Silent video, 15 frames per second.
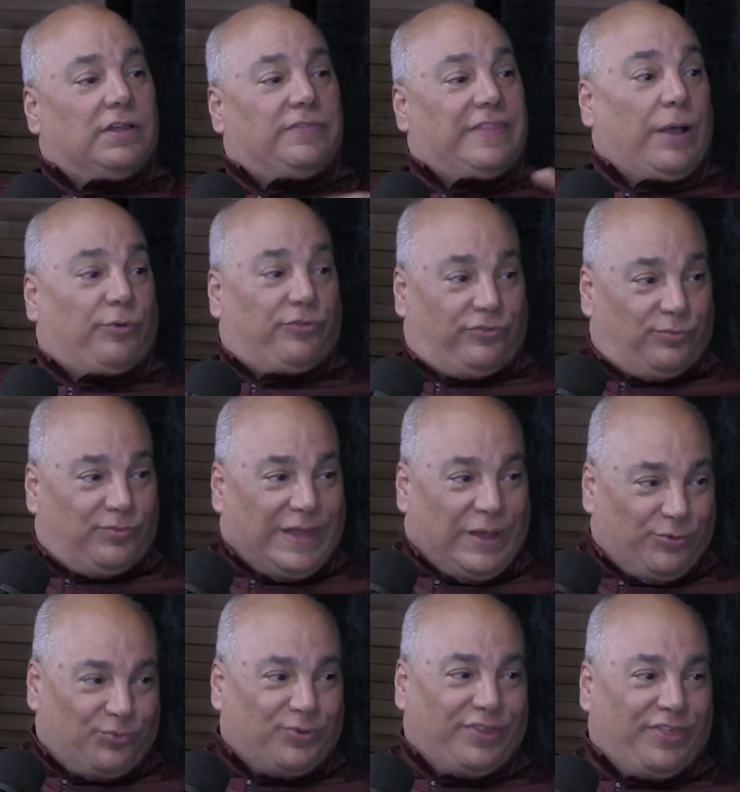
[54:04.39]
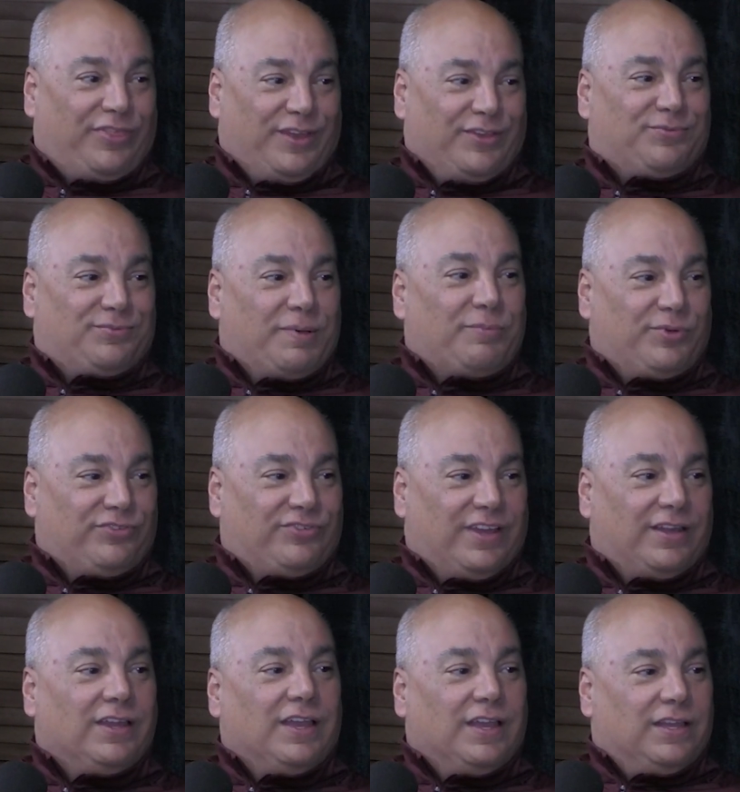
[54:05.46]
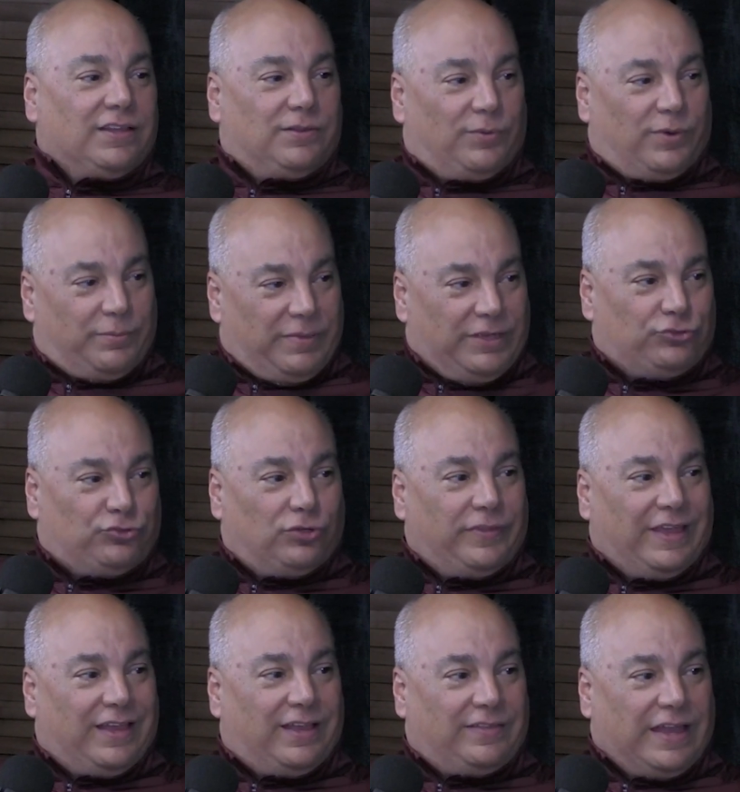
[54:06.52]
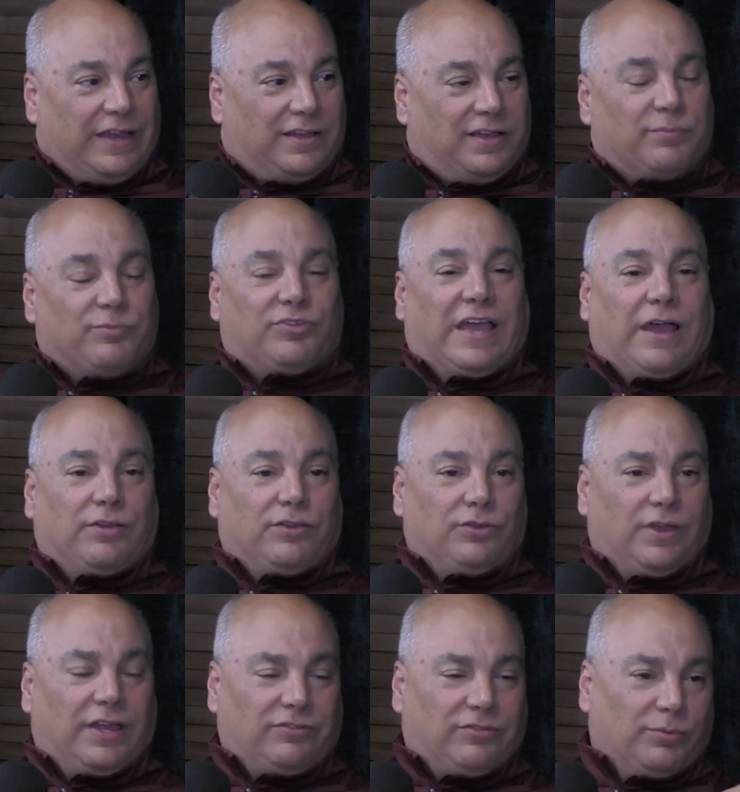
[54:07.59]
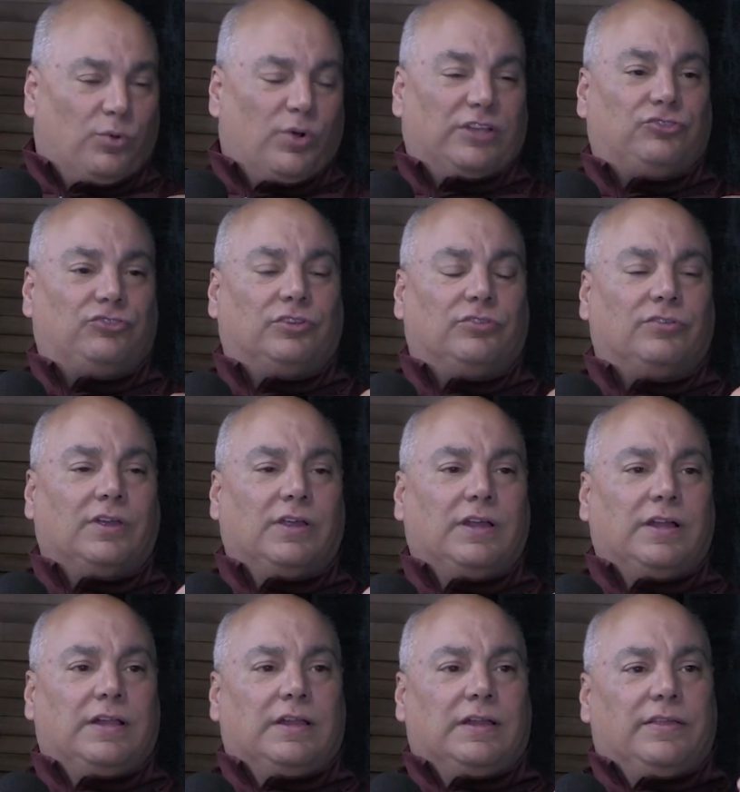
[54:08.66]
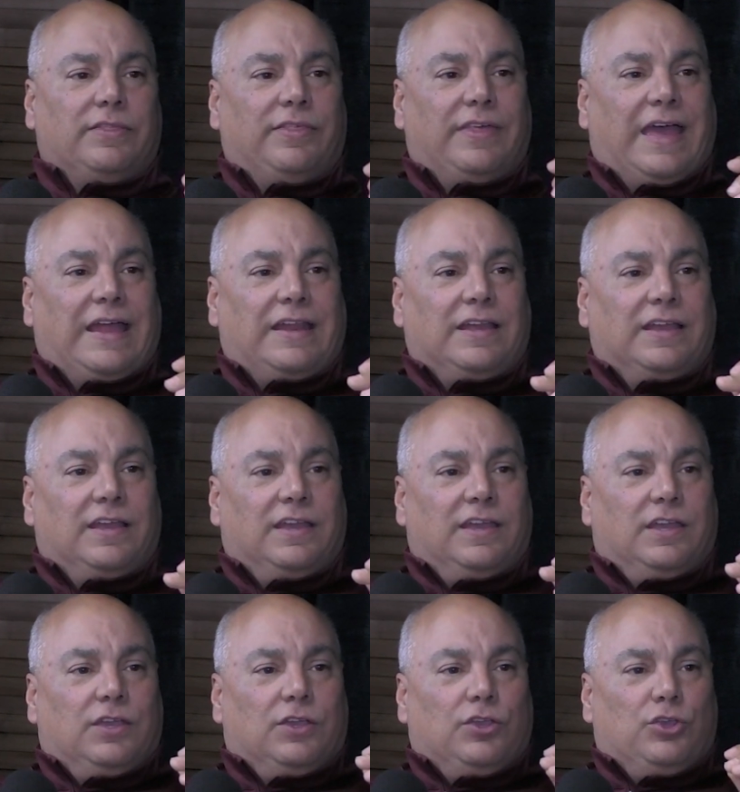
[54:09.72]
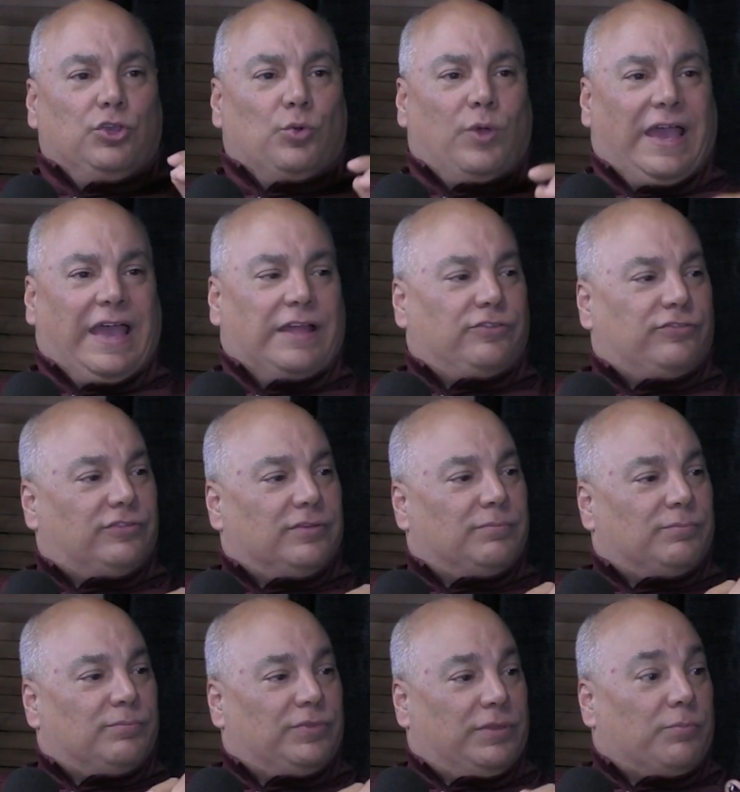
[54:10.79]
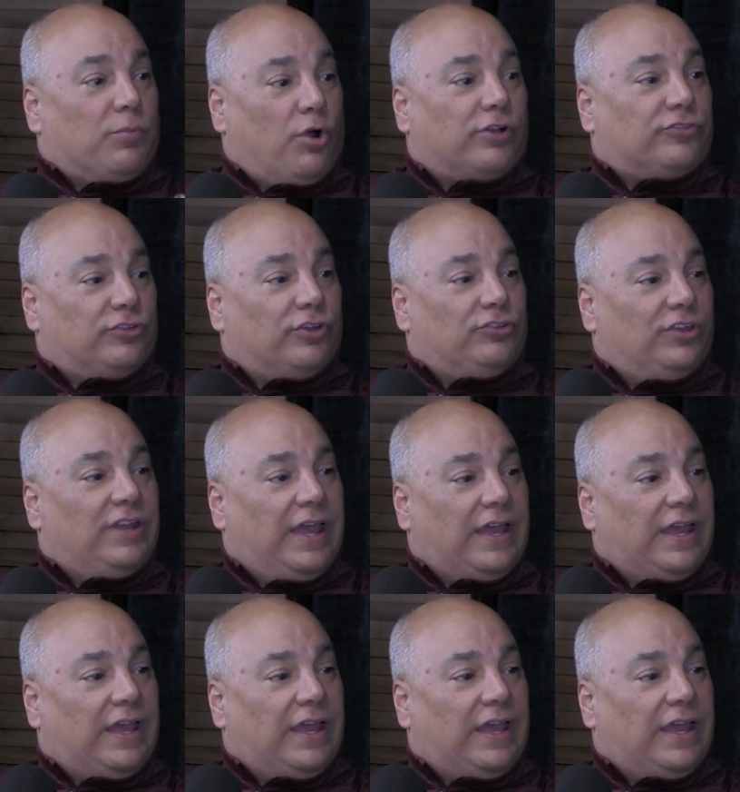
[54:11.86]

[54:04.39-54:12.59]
That was one of the things. Remember, we said we want to make sure that that comes out, and you had some questions, that you had the marks on your neck.